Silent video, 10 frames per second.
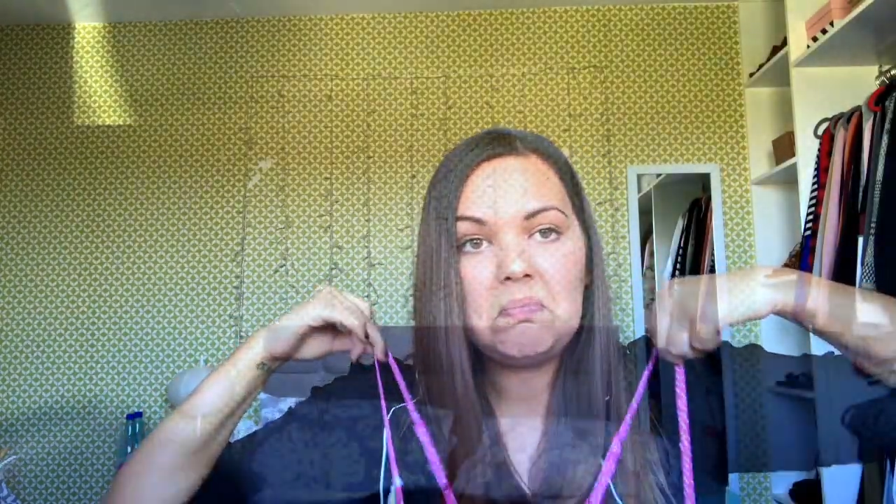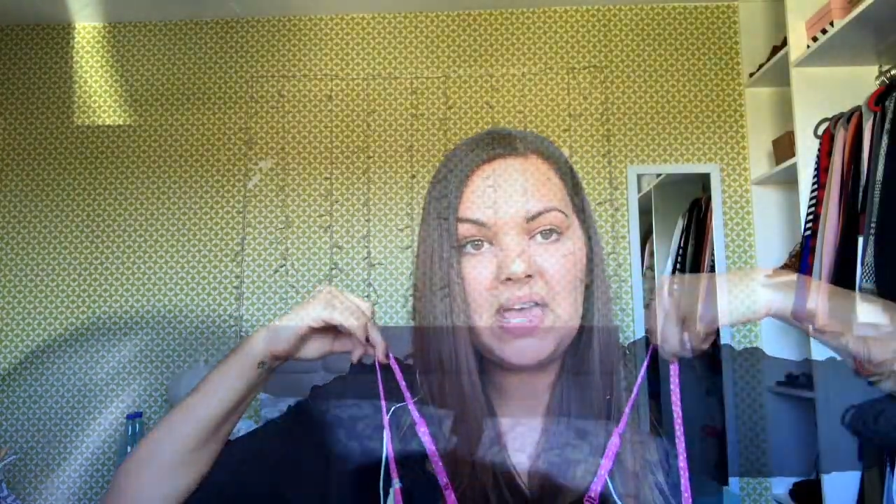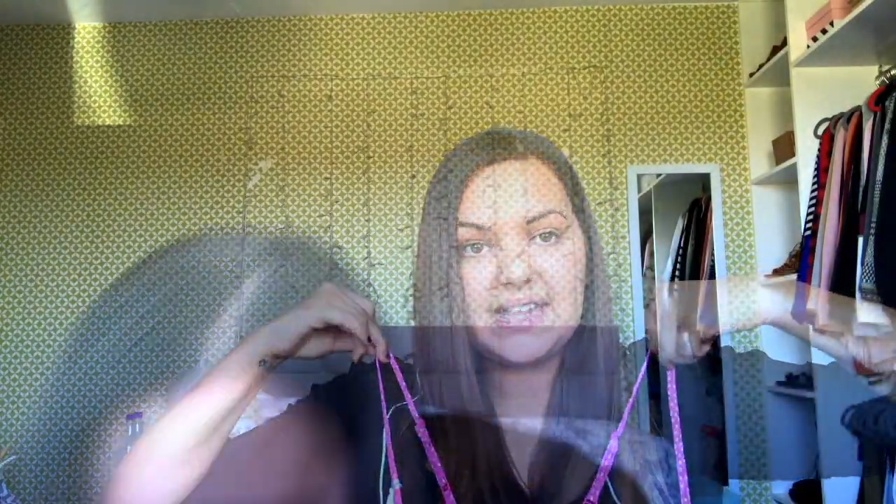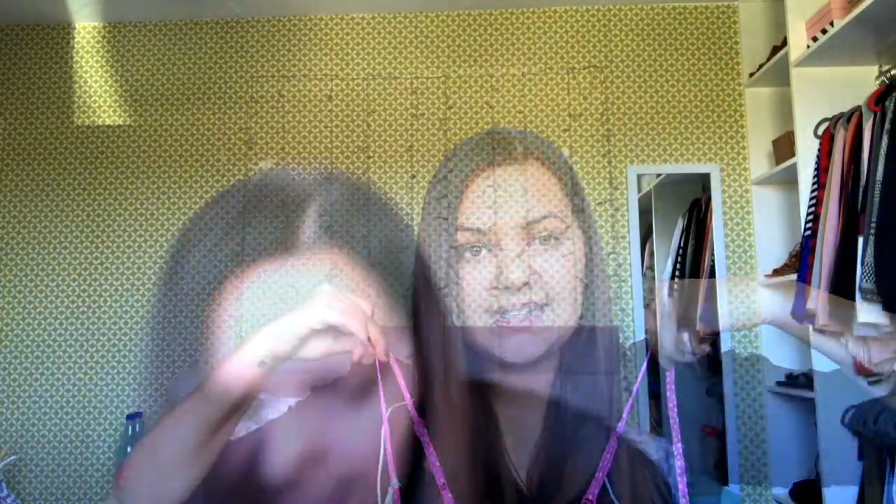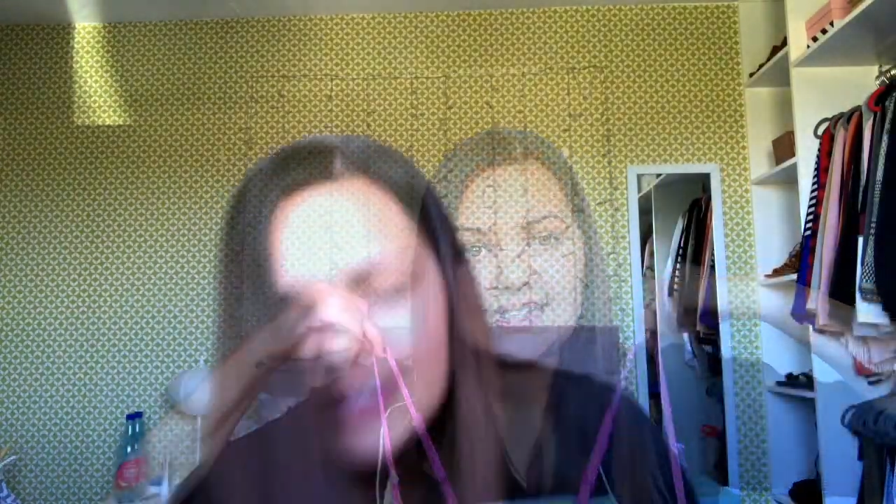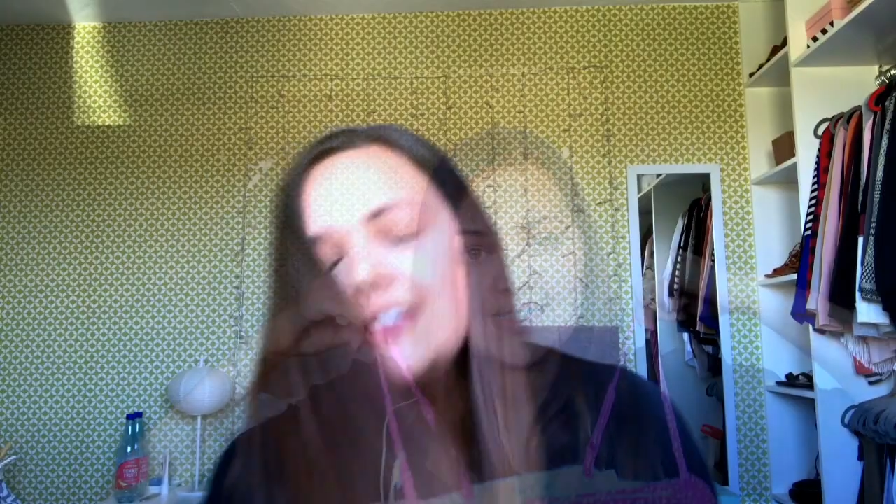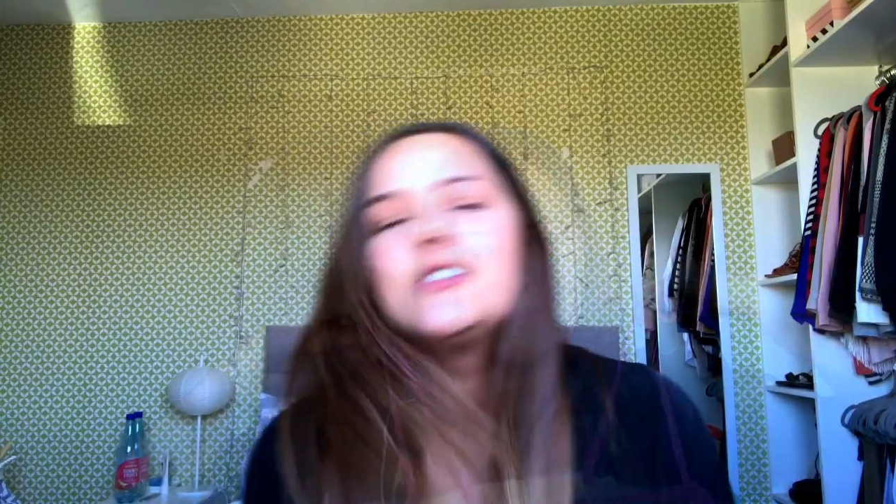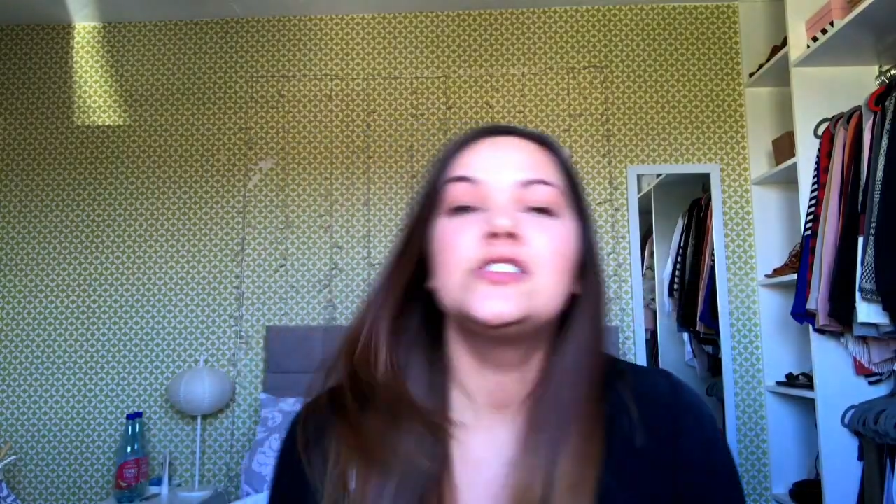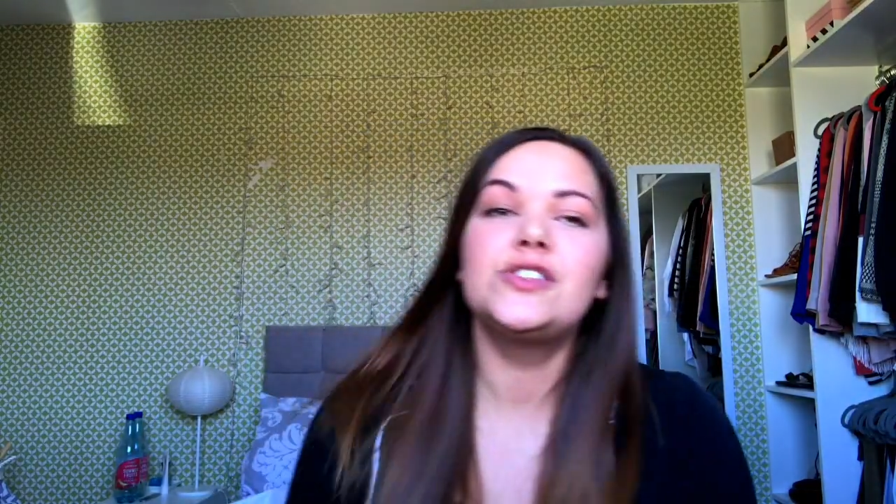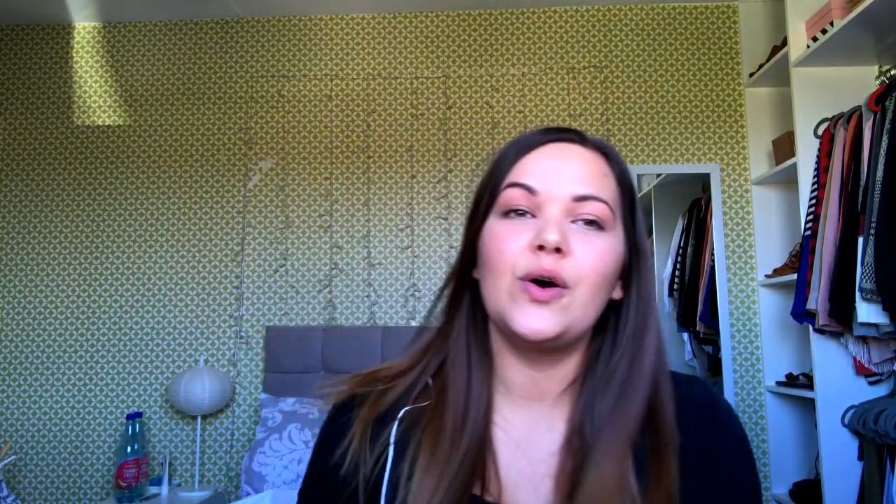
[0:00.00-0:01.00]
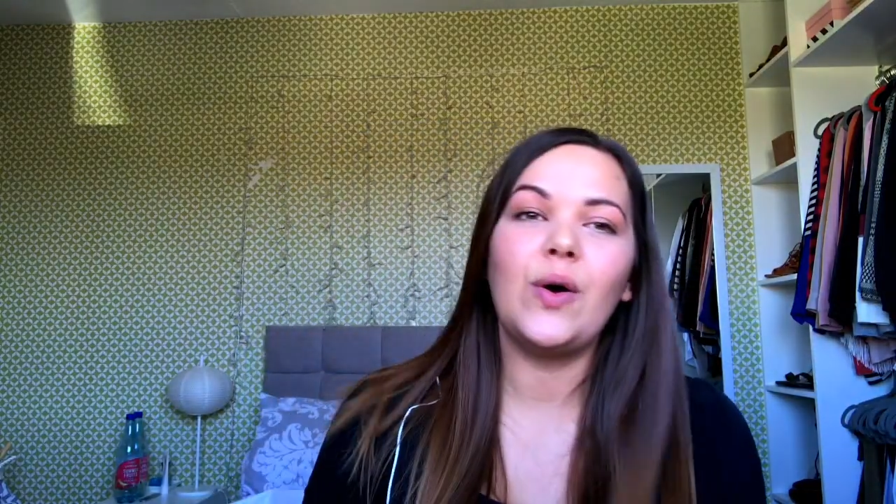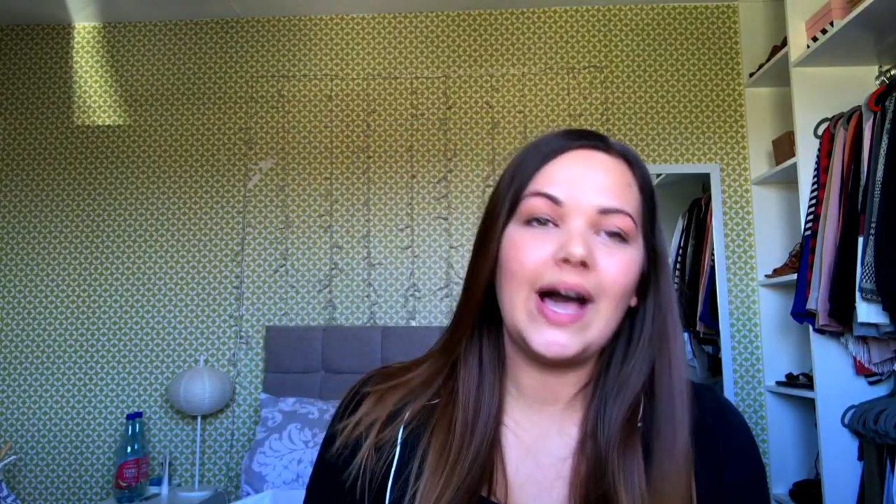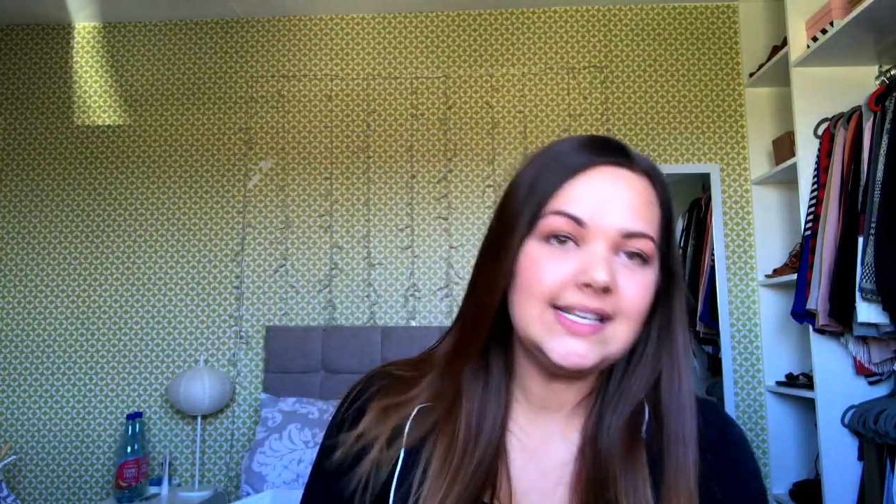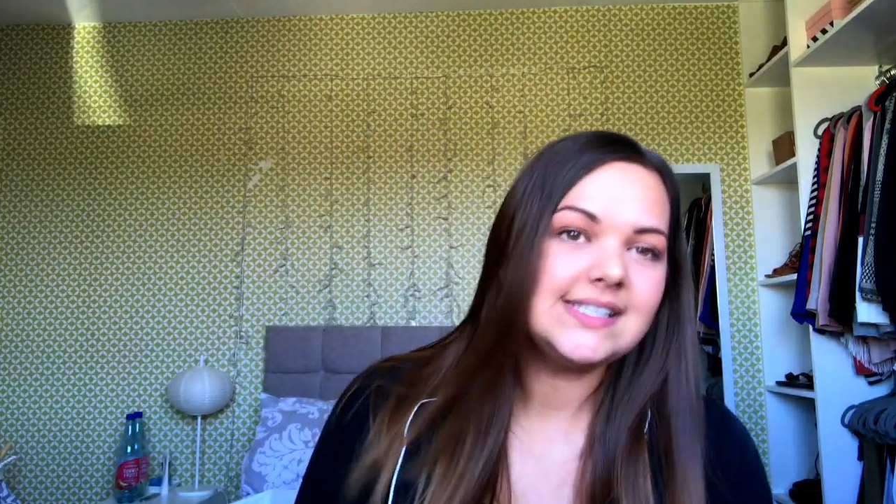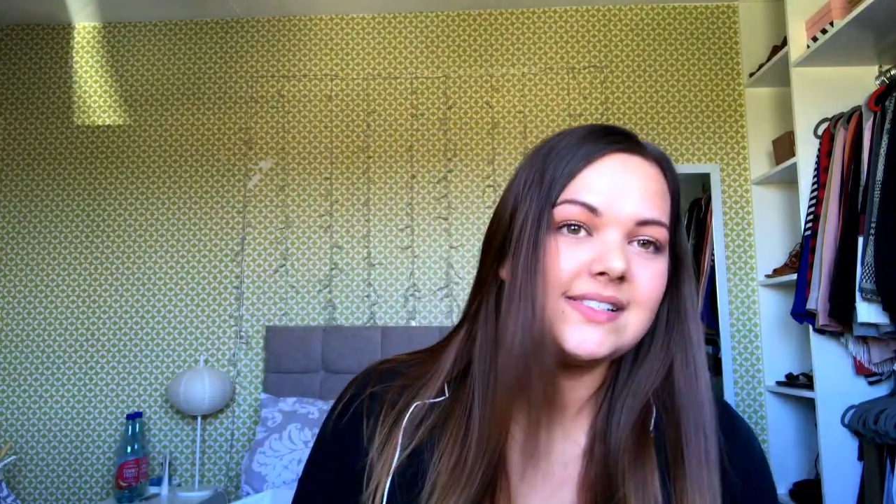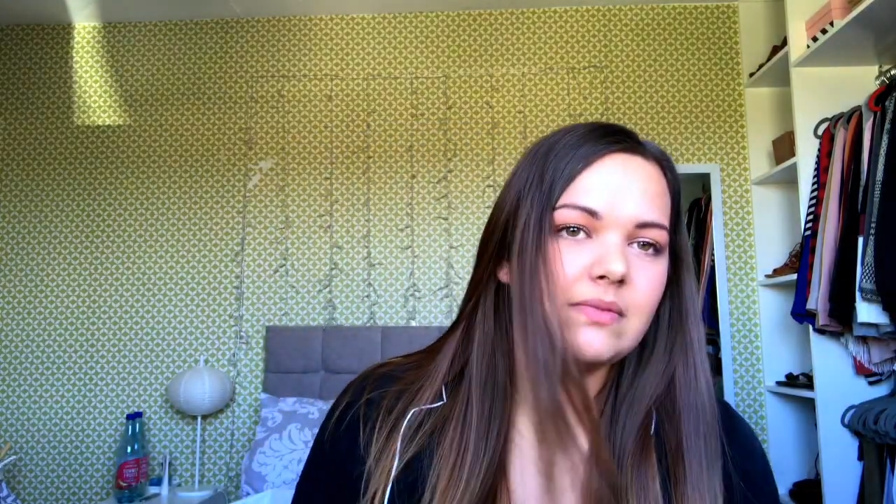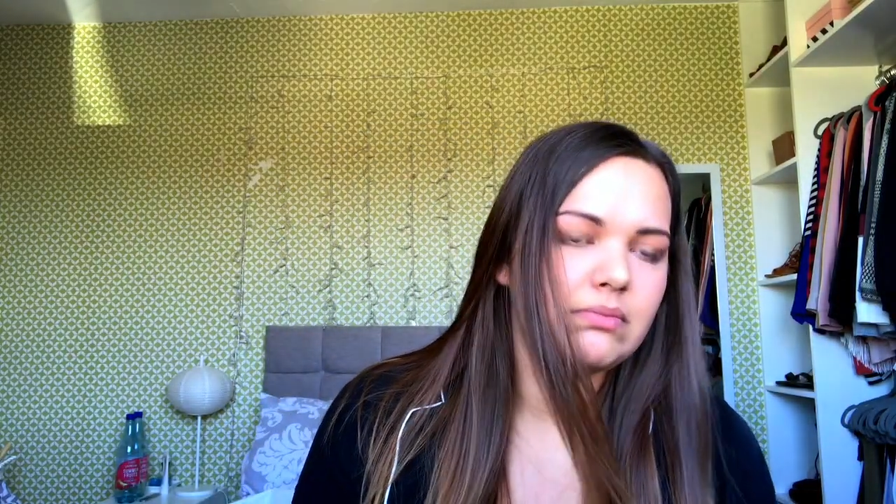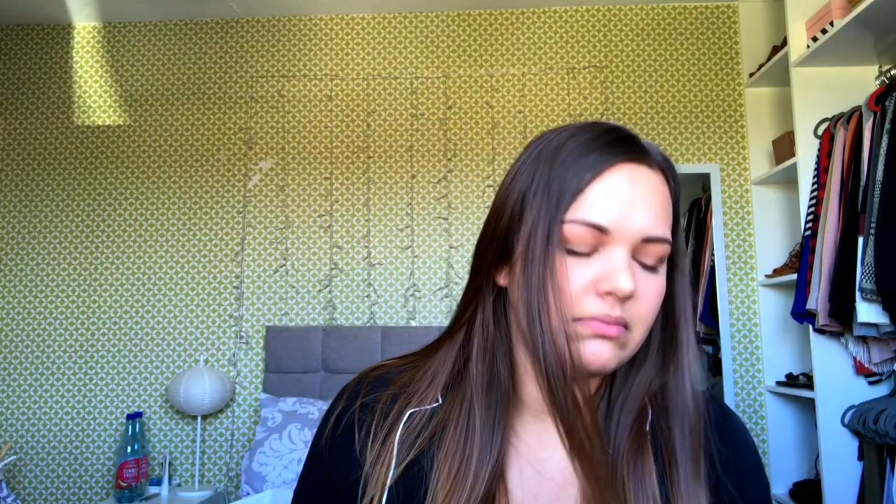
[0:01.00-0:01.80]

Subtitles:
bit. So I just,